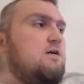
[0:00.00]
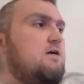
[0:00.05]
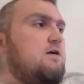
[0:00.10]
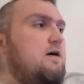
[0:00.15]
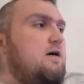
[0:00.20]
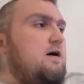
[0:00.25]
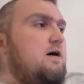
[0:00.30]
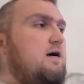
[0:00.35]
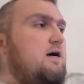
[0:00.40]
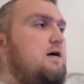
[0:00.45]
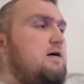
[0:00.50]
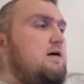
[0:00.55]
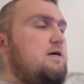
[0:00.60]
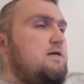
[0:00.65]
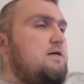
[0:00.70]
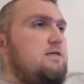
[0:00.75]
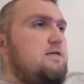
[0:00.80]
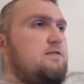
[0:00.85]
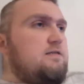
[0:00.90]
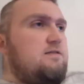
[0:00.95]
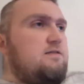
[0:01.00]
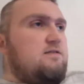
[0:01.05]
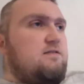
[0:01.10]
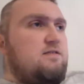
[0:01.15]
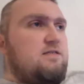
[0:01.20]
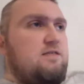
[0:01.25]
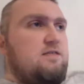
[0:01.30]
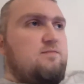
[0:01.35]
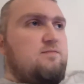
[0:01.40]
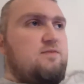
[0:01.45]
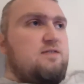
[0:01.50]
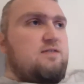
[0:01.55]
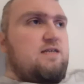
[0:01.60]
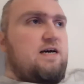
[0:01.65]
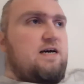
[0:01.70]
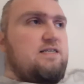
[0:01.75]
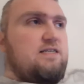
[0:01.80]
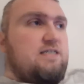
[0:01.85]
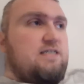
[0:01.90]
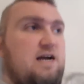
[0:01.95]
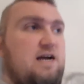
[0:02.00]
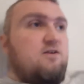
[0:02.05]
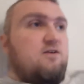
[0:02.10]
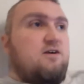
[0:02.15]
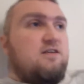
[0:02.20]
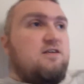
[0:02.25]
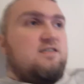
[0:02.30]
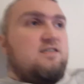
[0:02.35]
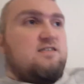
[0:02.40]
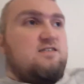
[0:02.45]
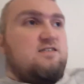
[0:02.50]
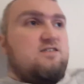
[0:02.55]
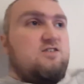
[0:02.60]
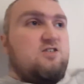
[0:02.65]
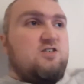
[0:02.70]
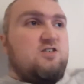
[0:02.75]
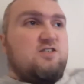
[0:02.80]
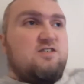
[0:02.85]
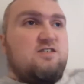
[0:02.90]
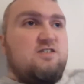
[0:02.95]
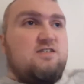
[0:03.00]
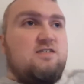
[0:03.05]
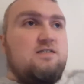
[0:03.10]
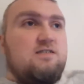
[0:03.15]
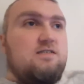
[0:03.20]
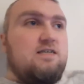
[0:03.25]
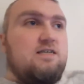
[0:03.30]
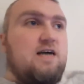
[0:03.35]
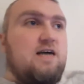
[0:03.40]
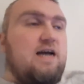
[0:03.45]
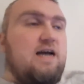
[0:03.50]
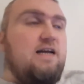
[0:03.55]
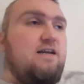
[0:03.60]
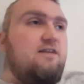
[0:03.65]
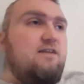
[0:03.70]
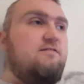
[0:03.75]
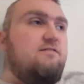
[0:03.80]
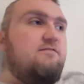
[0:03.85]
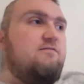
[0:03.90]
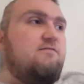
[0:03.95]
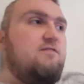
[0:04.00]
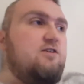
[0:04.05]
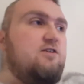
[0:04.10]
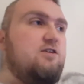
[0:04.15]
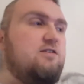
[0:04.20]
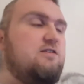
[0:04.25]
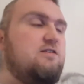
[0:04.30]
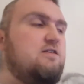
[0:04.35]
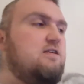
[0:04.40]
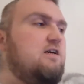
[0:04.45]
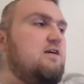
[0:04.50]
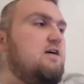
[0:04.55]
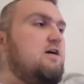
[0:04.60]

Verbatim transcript: Uh, it seems that Tara is just kind of just